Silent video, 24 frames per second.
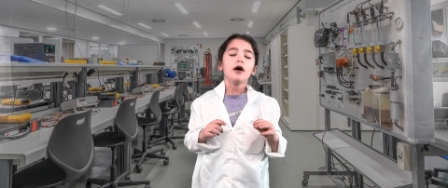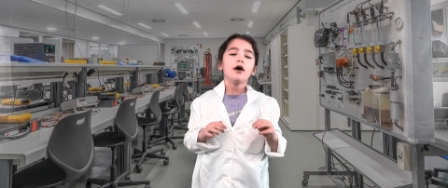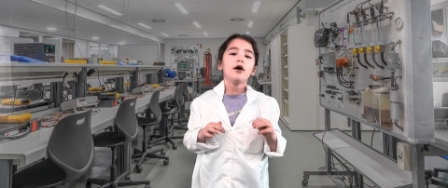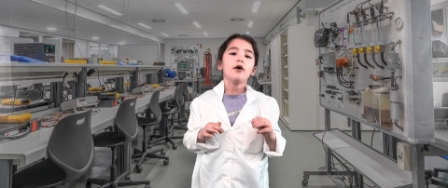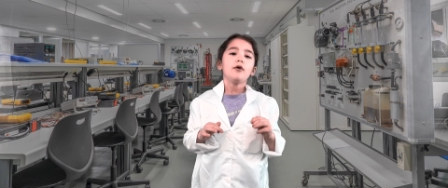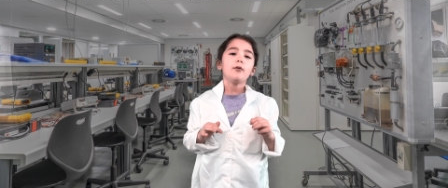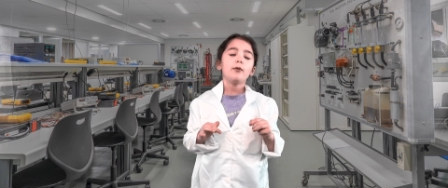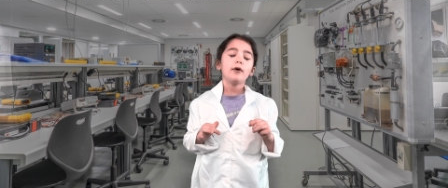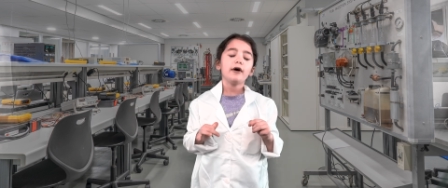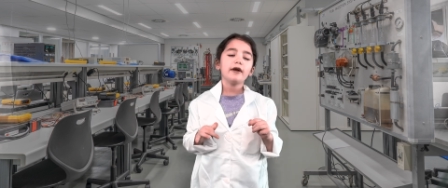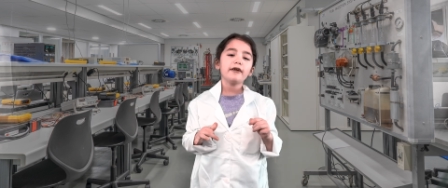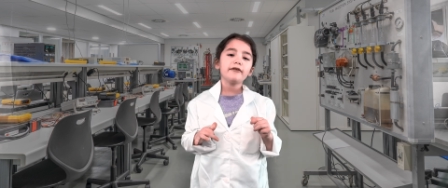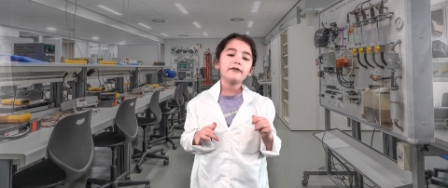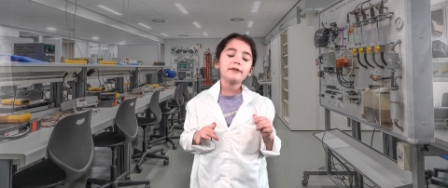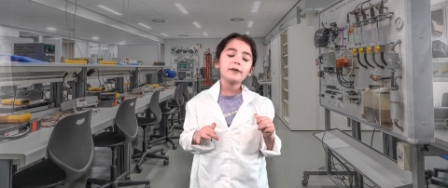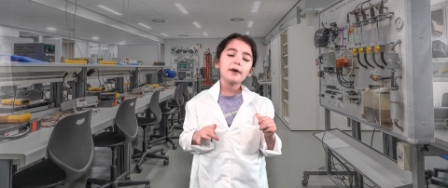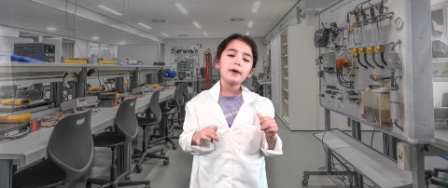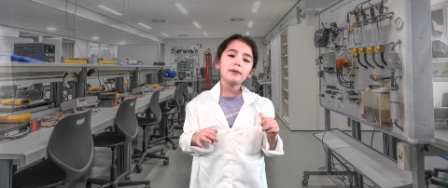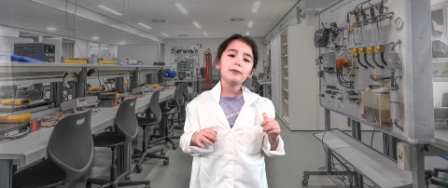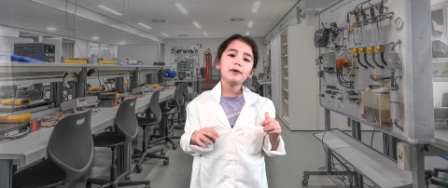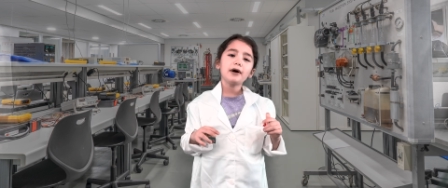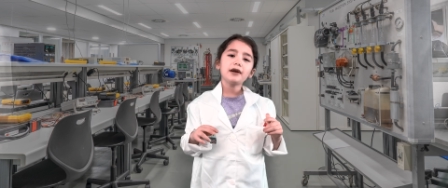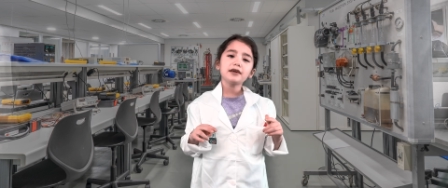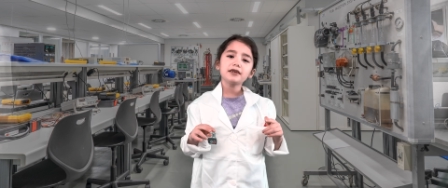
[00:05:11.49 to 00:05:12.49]
What if we
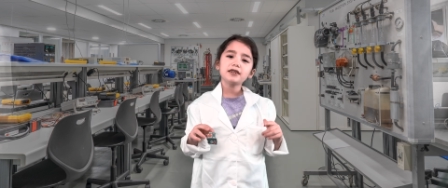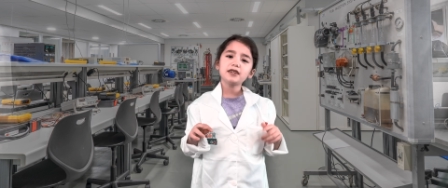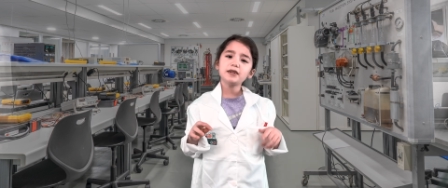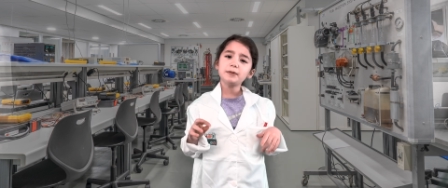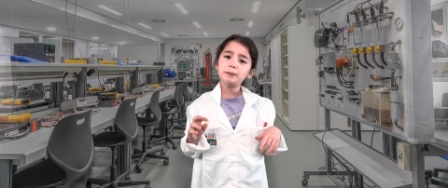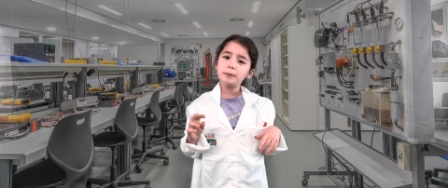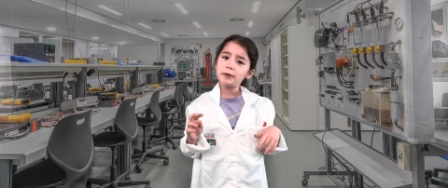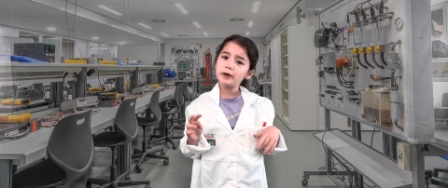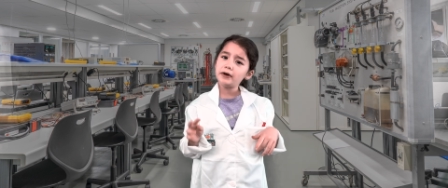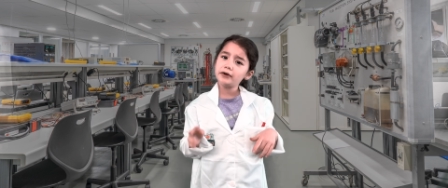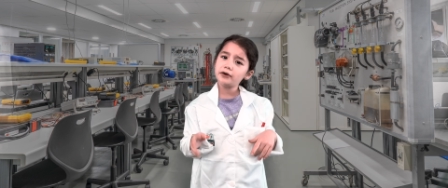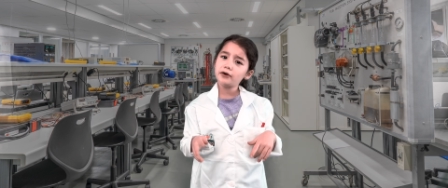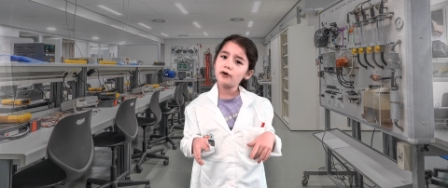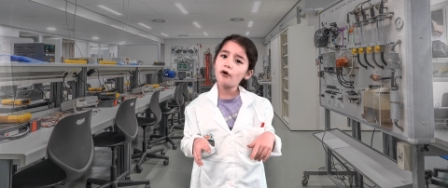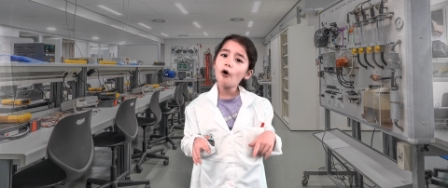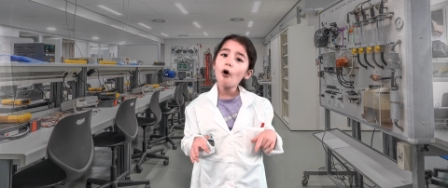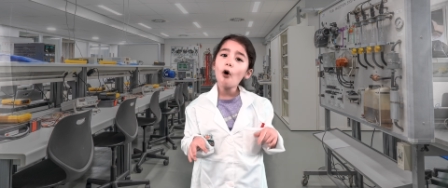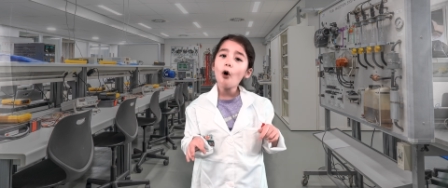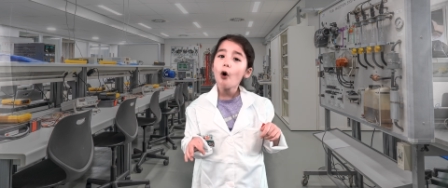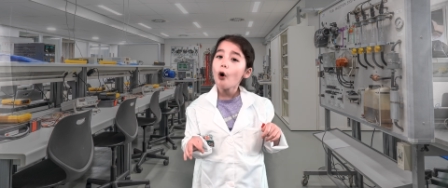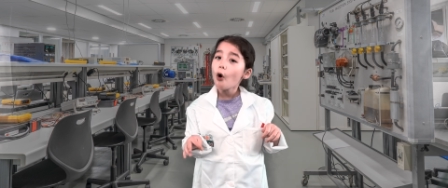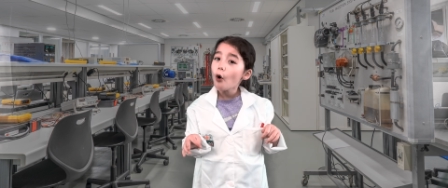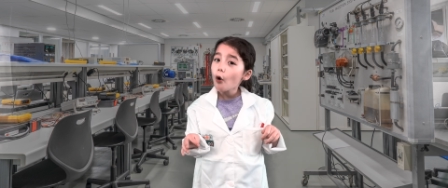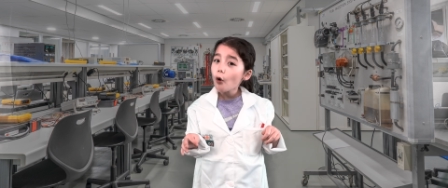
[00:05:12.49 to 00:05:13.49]
wanted to put a
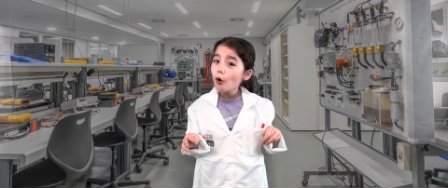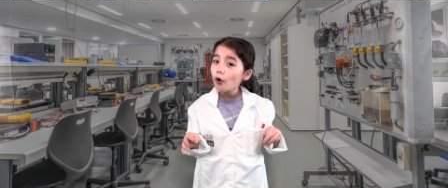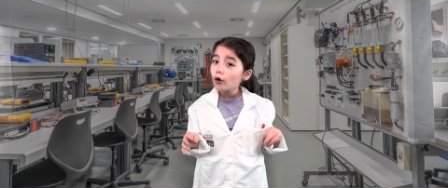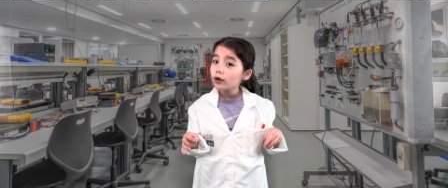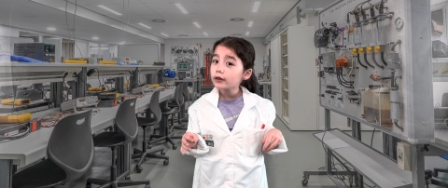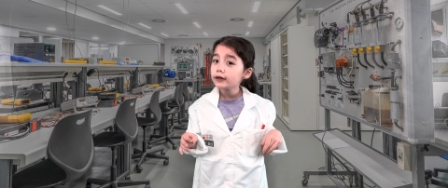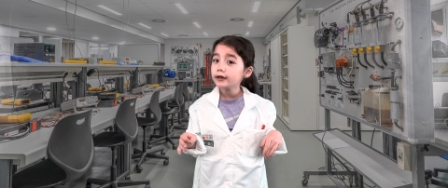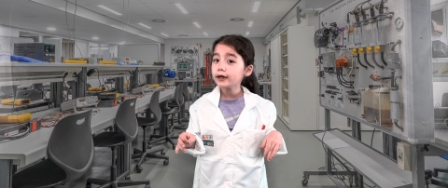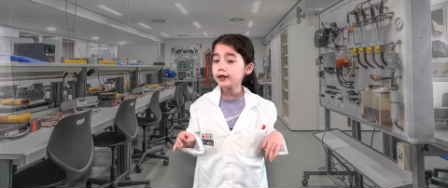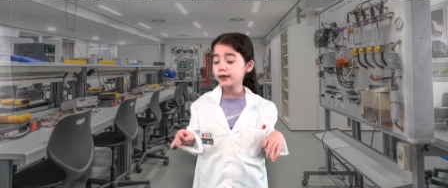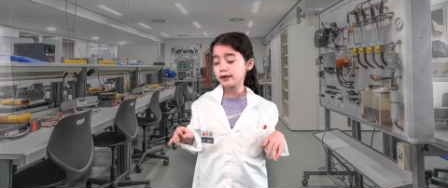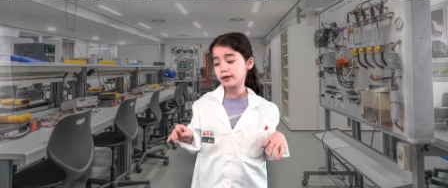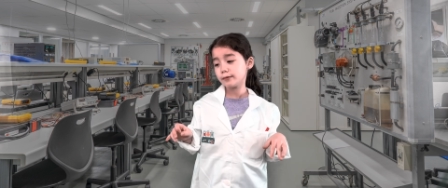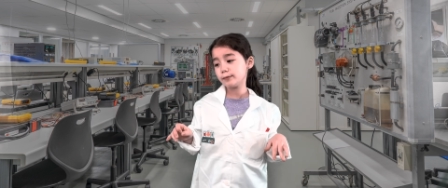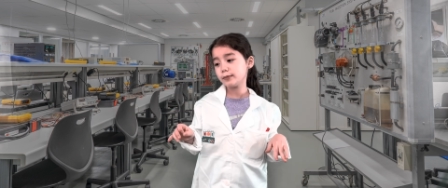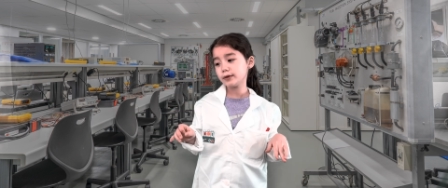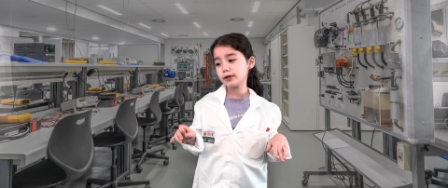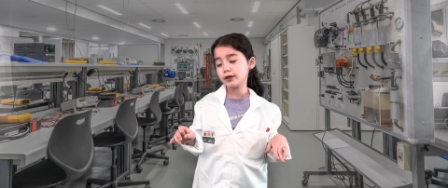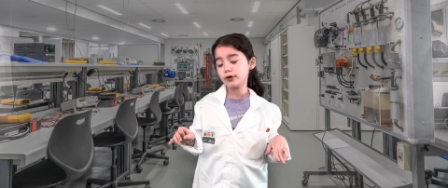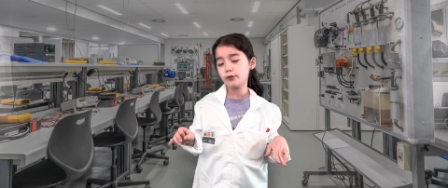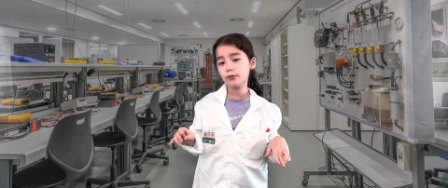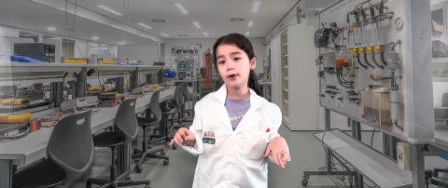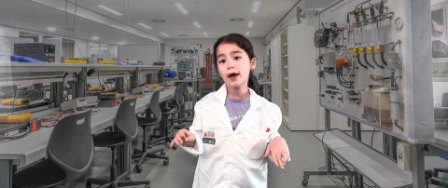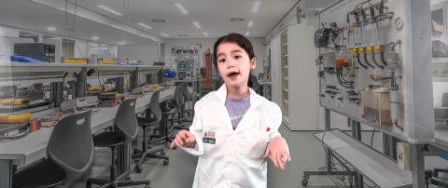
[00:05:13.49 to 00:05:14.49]
hole in the
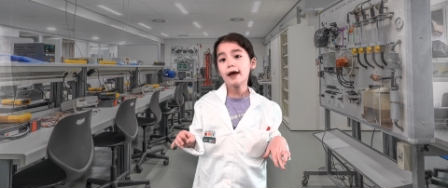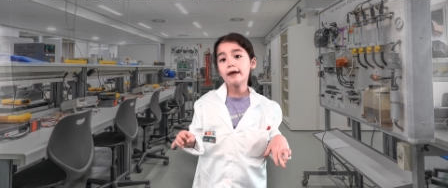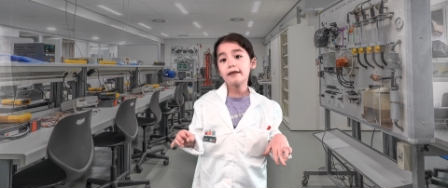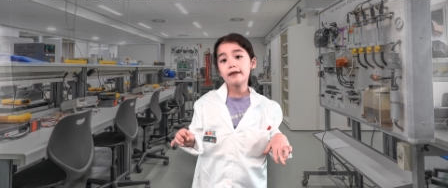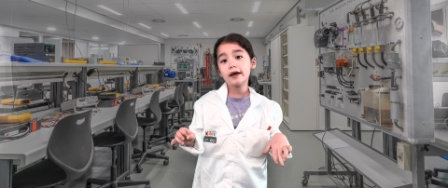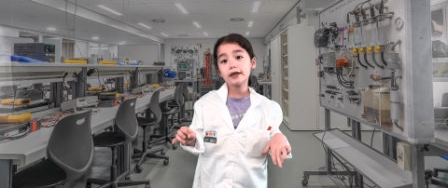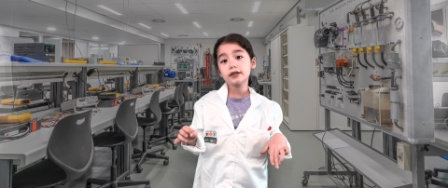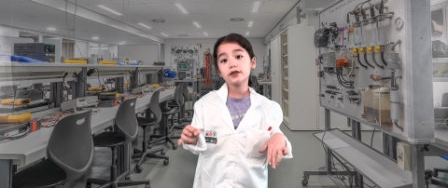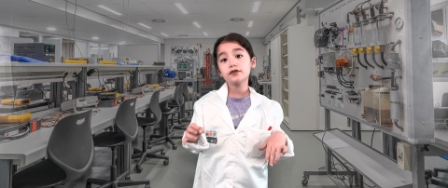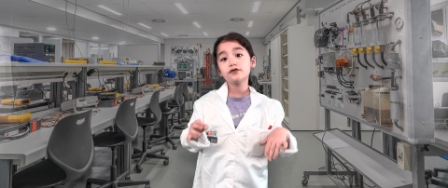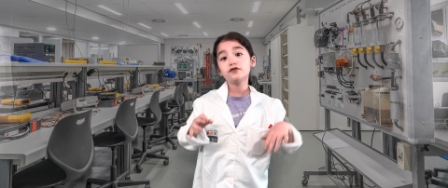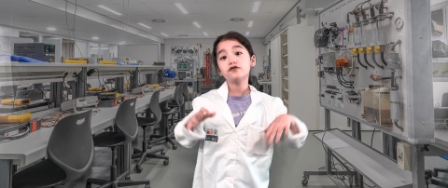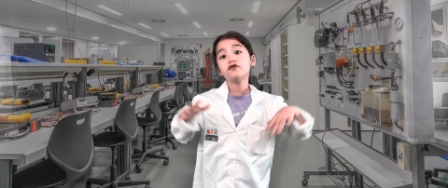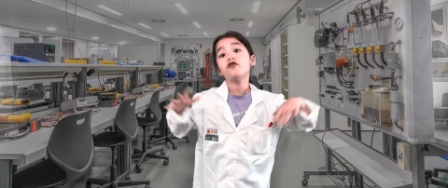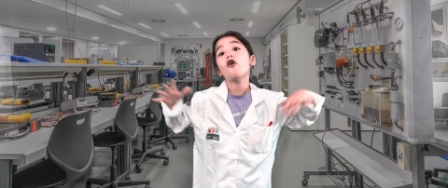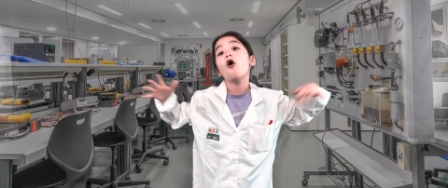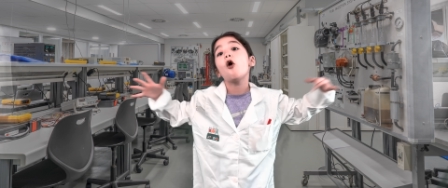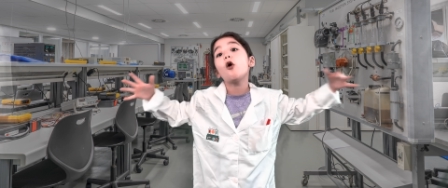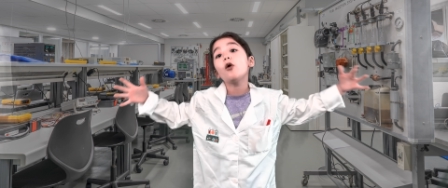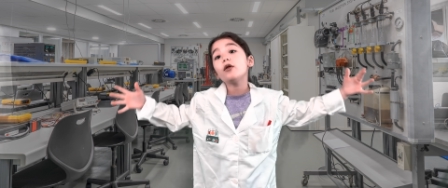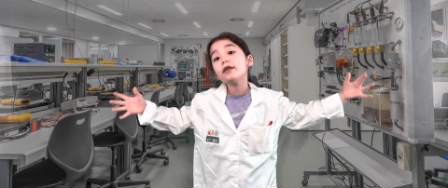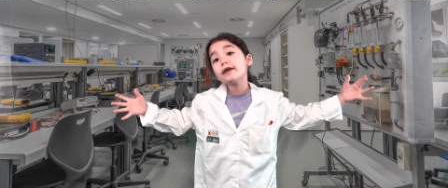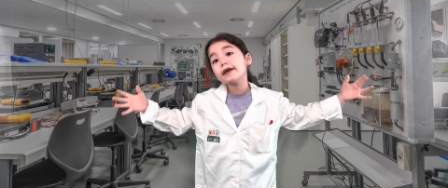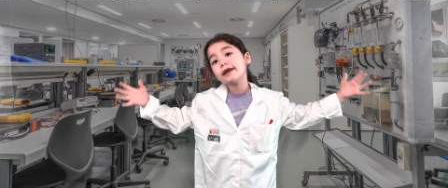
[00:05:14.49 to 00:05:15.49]
balloon that's
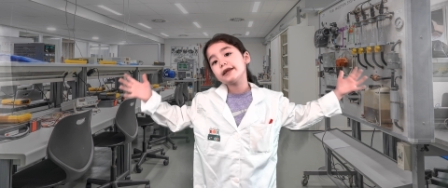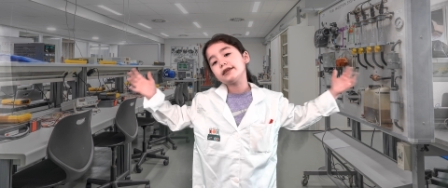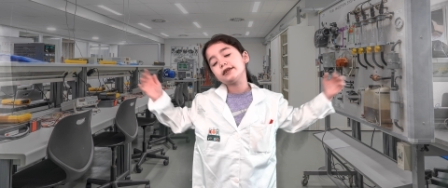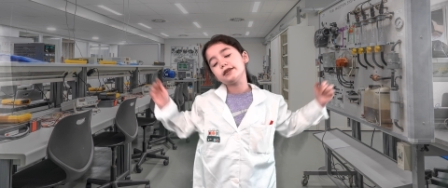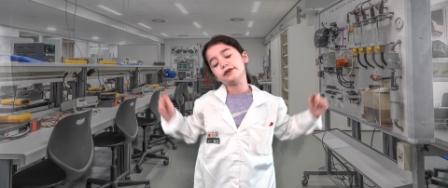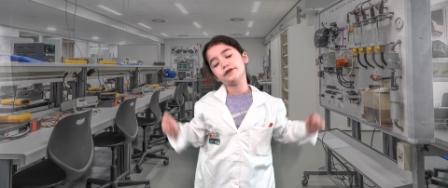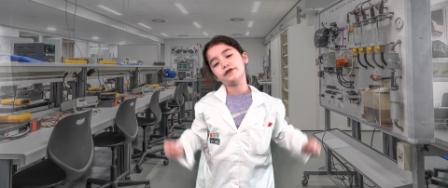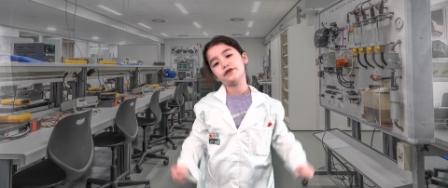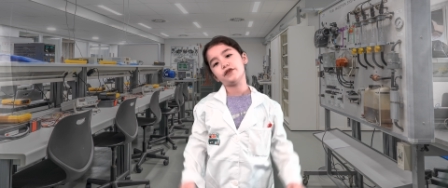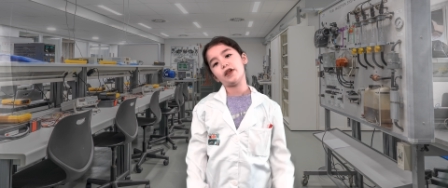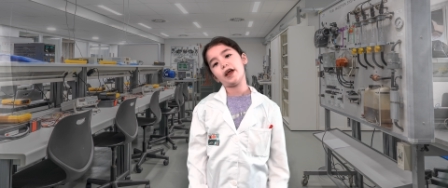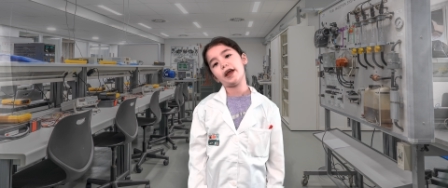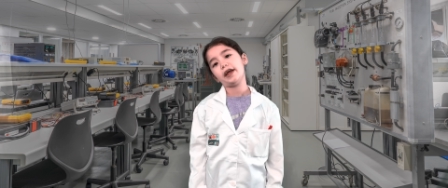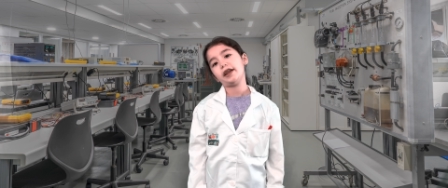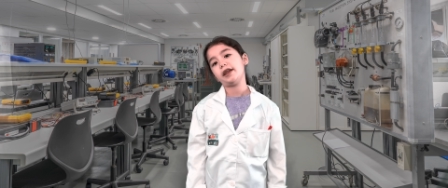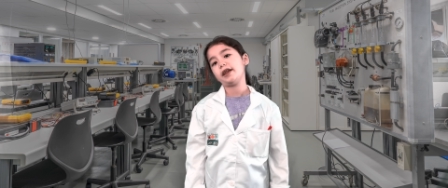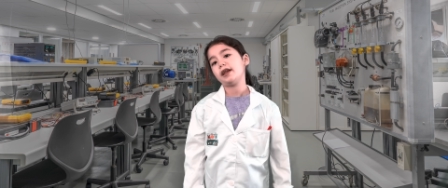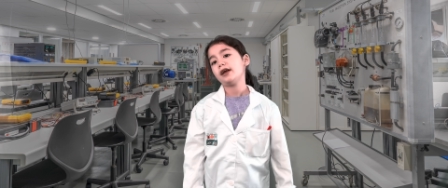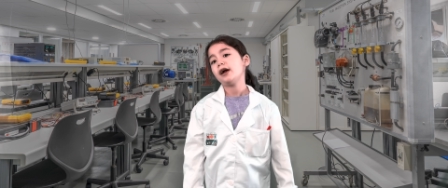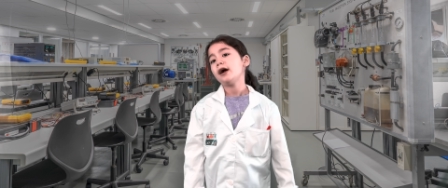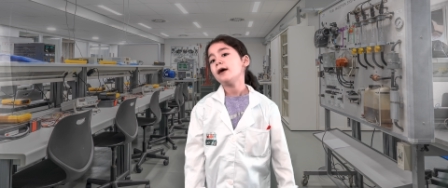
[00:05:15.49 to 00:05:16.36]
fully deflated,